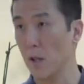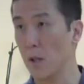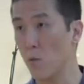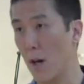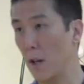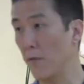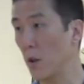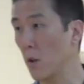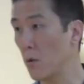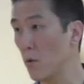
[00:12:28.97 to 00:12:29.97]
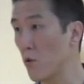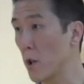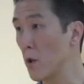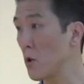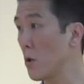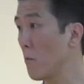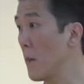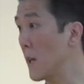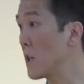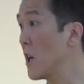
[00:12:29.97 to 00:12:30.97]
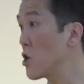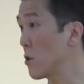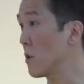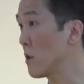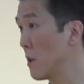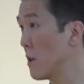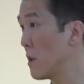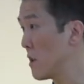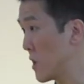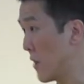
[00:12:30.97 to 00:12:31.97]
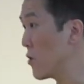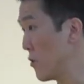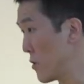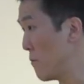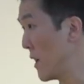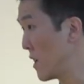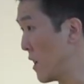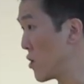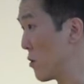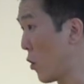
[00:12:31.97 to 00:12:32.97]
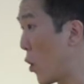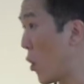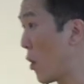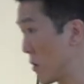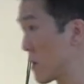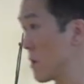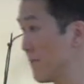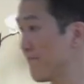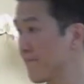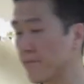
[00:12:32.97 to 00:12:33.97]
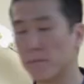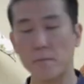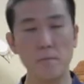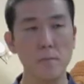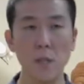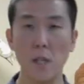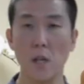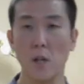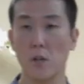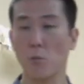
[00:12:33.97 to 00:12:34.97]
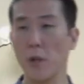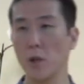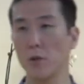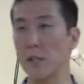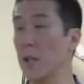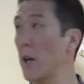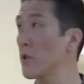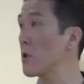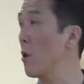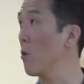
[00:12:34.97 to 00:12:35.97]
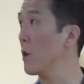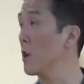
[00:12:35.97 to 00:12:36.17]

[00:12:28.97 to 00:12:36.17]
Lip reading: That's why if you go to traditional meditation centers, meditation halls, the window design is